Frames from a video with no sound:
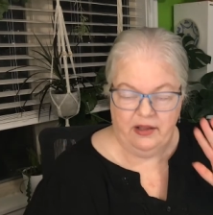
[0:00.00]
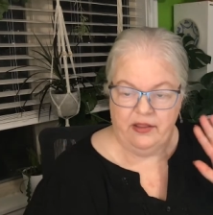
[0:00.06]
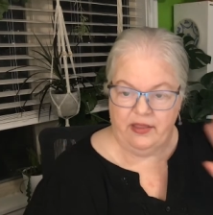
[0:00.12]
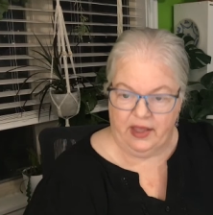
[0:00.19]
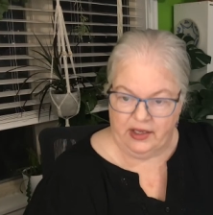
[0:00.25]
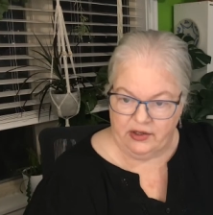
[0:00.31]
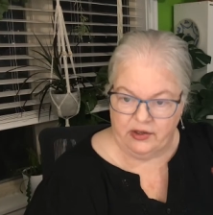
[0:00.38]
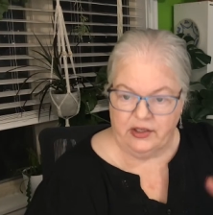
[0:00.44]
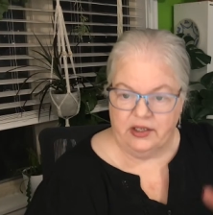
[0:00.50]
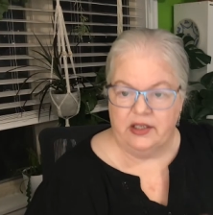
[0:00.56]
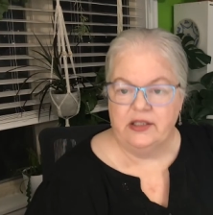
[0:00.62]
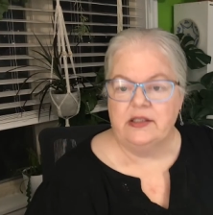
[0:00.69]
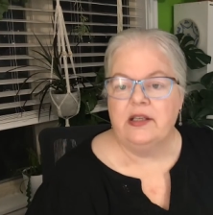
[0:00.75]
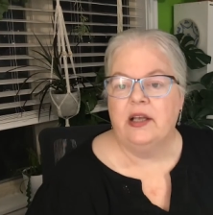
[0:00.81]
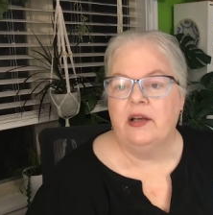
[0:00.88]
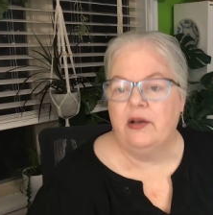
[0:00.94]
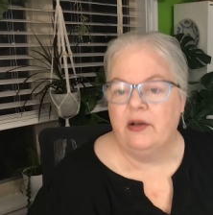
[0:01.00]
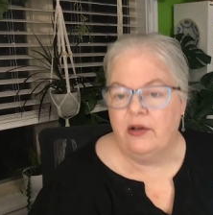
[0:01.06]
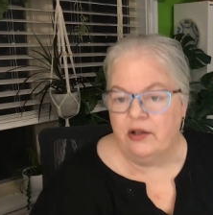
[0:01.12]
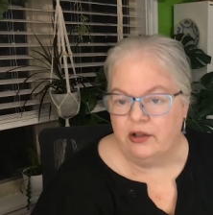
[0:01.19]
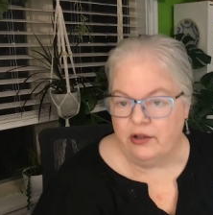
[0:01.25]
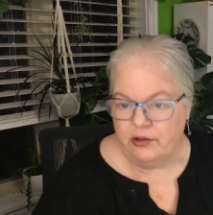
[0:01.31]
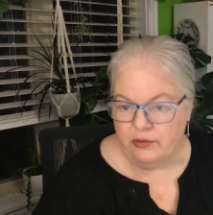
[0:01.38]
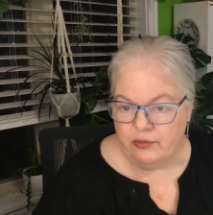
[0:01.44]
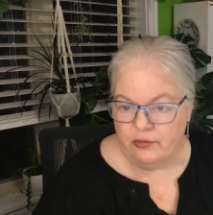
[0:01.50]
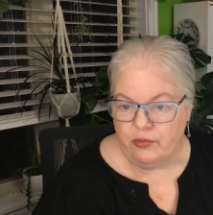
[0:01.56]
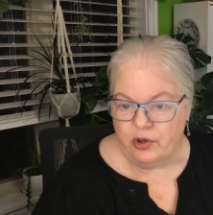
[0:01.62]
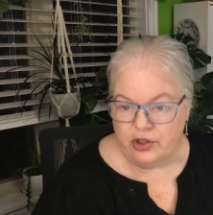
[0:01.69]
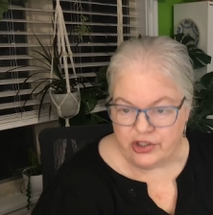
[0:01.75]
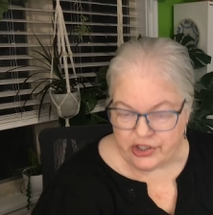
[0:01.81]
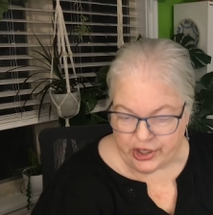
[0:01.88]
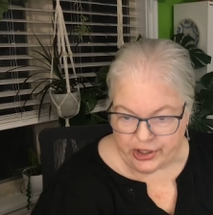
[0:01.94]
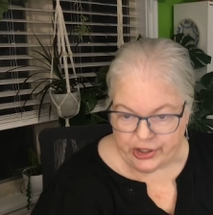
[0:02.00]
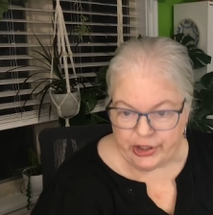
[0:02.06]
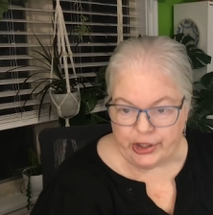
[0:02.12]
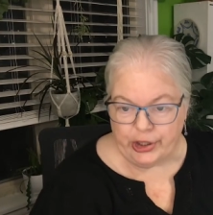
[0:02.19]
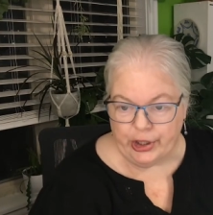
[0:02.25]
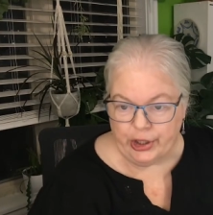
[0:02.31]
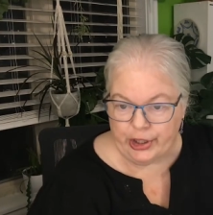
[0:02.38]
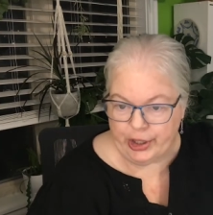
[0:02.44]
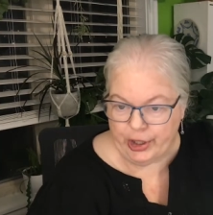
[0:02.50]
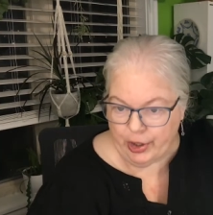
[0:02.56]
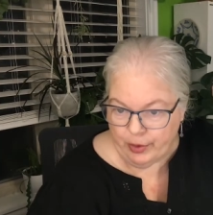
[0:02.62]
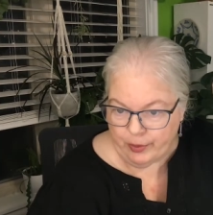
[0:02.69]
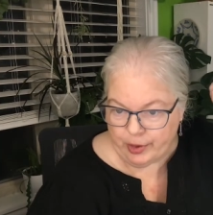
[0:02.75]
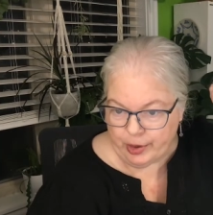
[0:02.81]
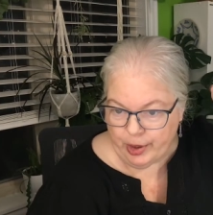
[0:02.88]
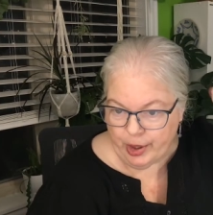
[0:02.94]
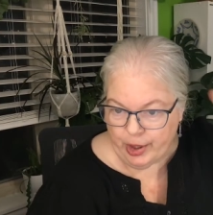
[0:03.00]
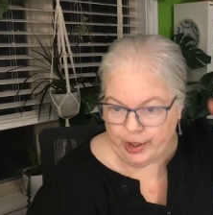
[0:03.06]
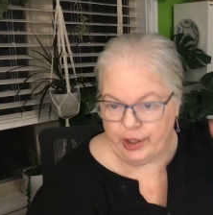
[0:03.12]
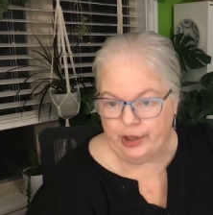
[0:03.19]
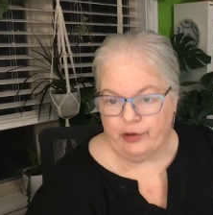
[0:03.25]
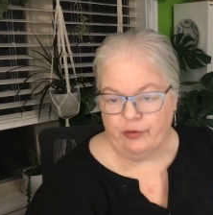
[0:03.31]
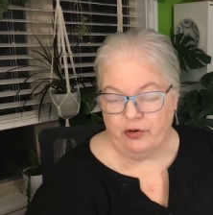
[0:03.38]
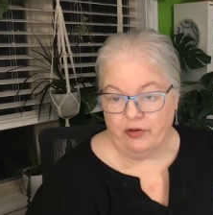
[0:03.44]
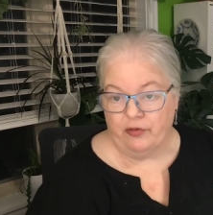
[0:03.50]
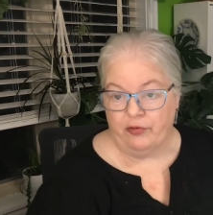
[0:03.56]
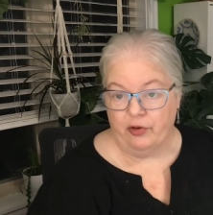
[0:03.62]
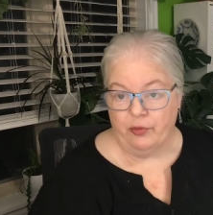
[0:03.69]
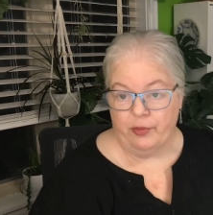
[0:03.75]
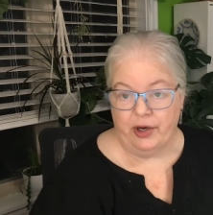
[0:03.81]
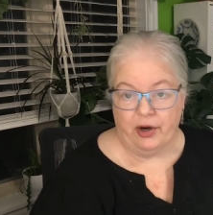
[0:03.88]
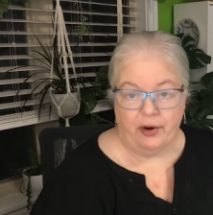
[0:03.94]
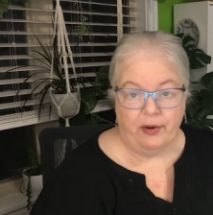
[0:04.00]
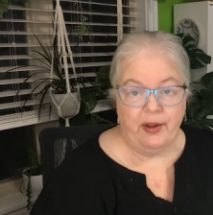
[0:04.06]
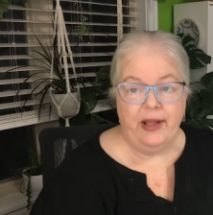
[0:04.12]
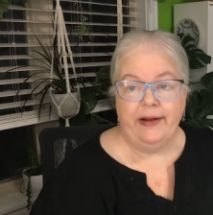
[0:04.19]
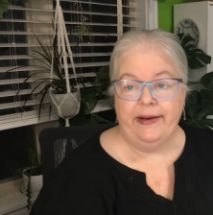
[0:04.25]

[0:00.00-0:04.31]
thank goodness we're starting to look at Omicron in the rearview mirror.